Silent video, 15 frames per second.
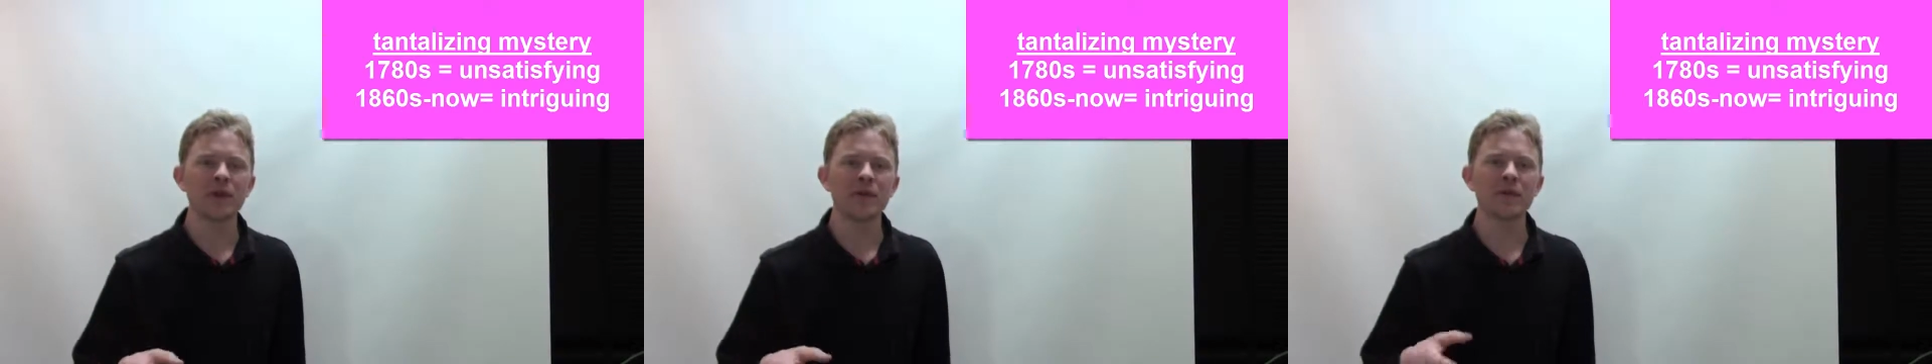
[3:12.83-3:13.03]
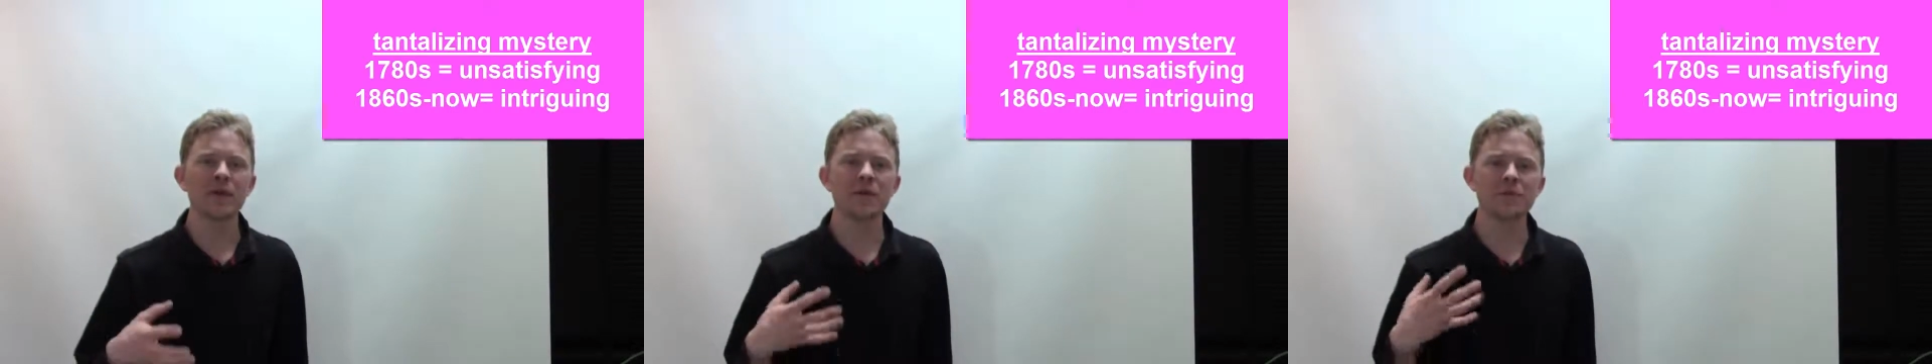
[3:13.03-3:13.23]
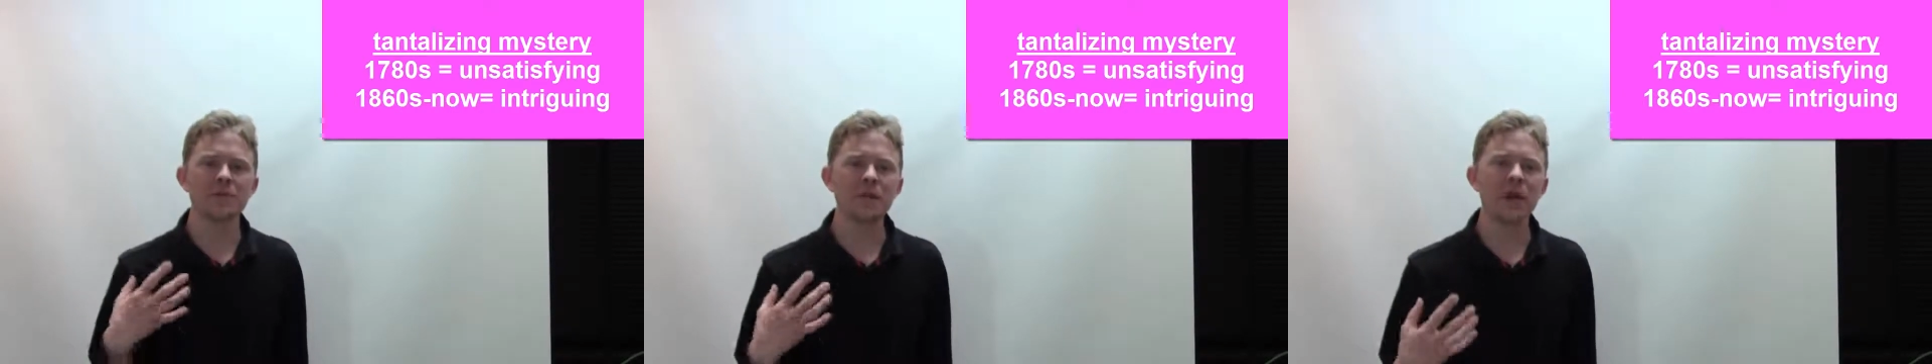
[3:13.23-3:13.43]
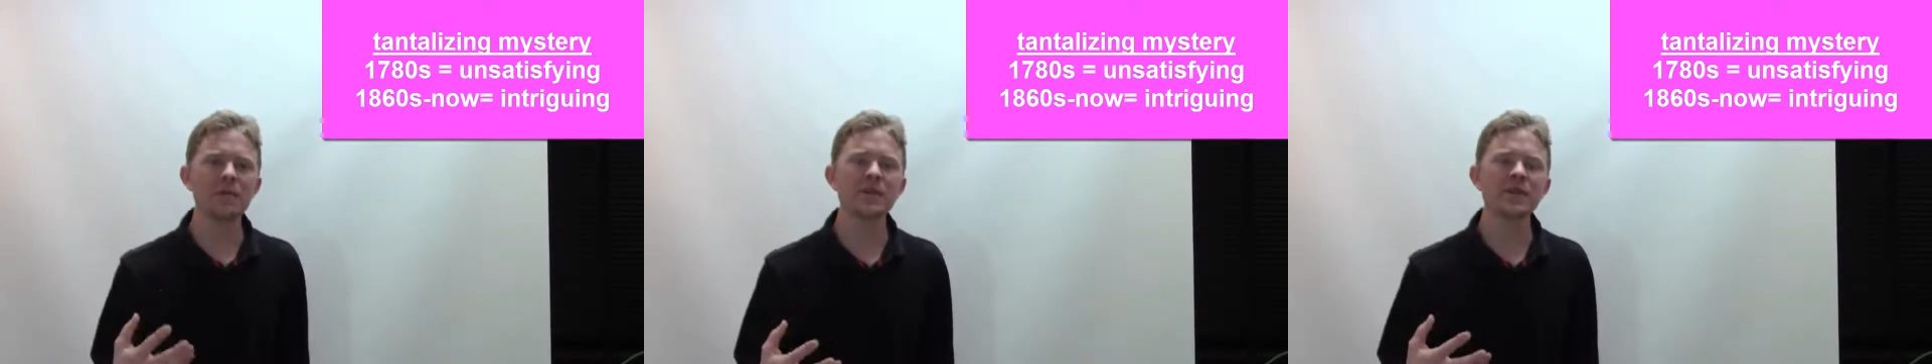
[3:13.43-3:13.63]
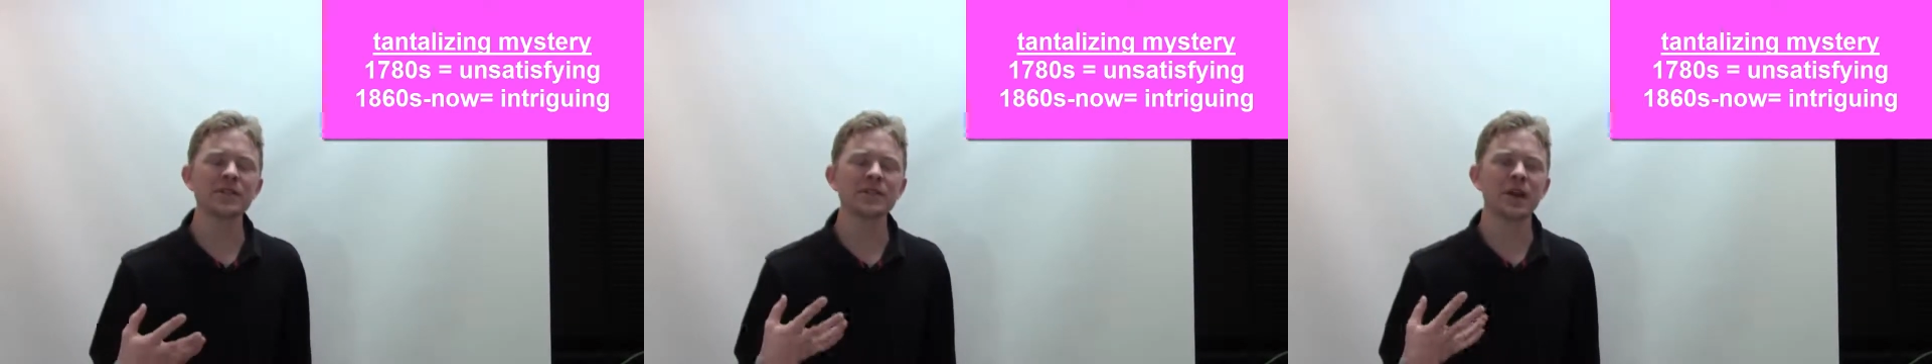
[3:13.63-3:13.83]
the
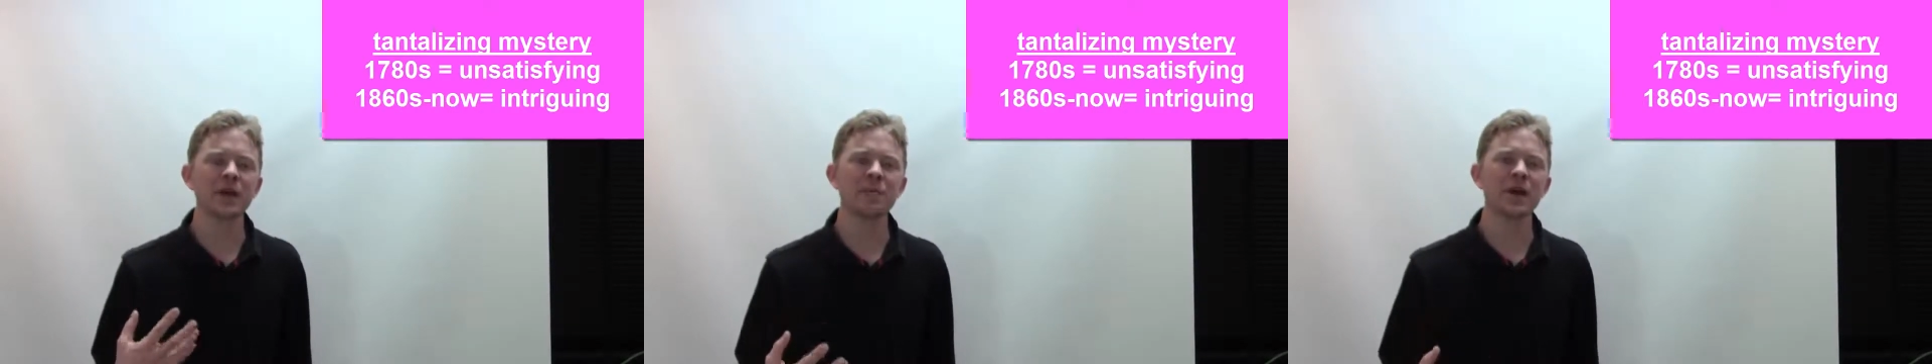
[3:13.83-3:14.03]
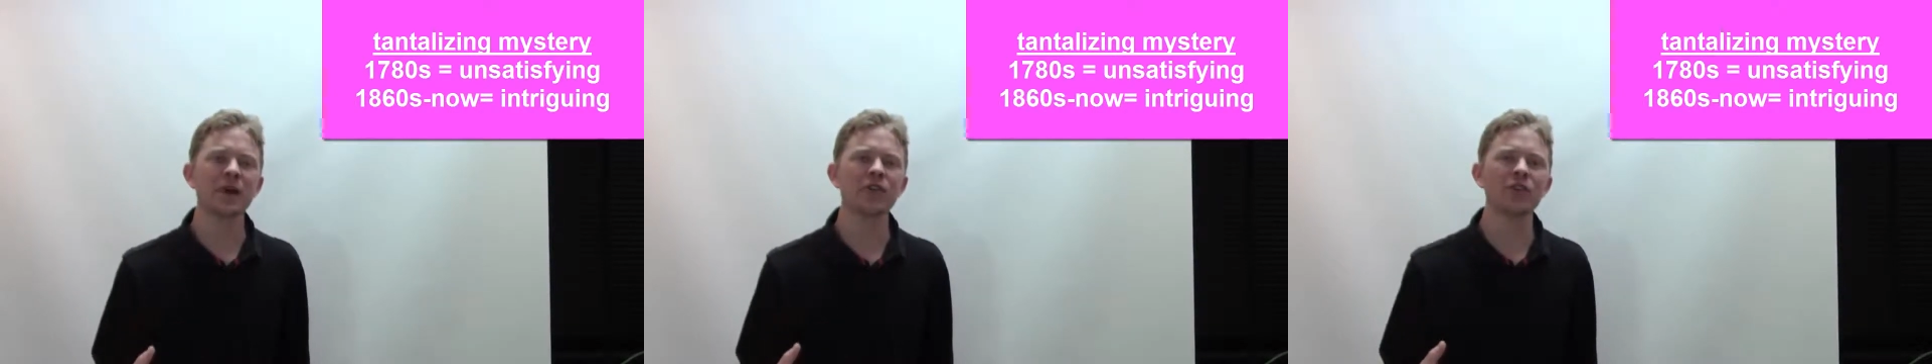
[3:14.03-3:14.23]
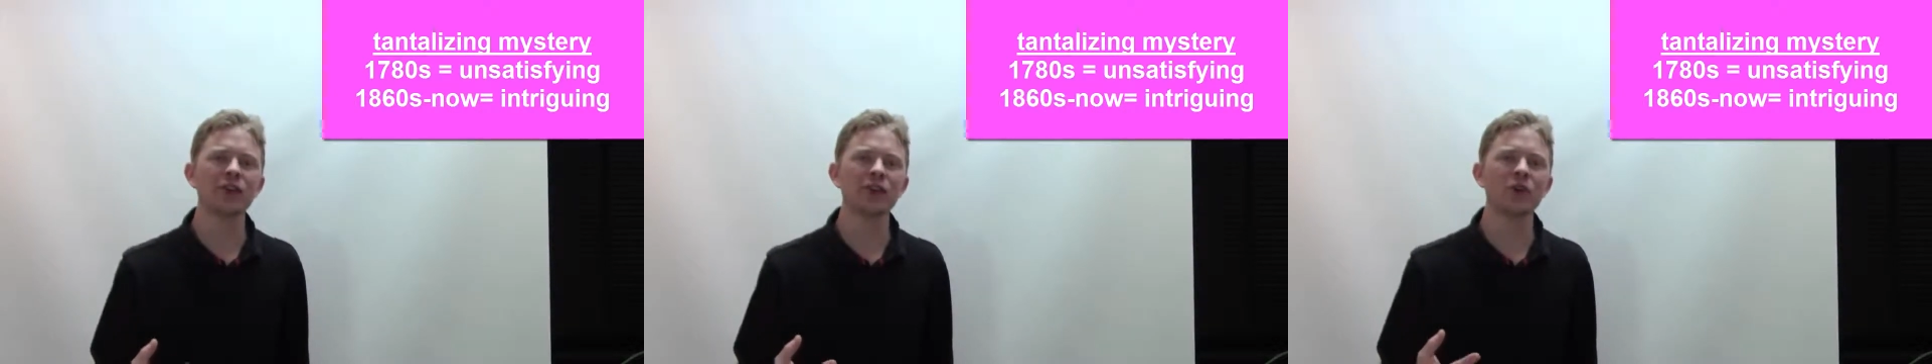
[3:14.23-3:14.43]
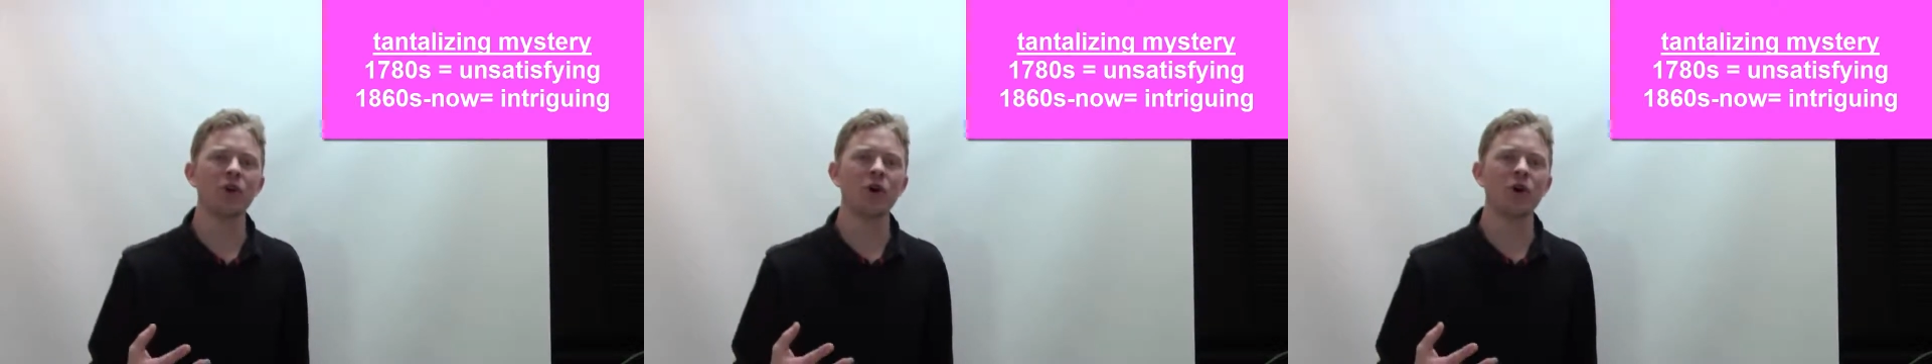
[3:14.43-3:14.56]
famous American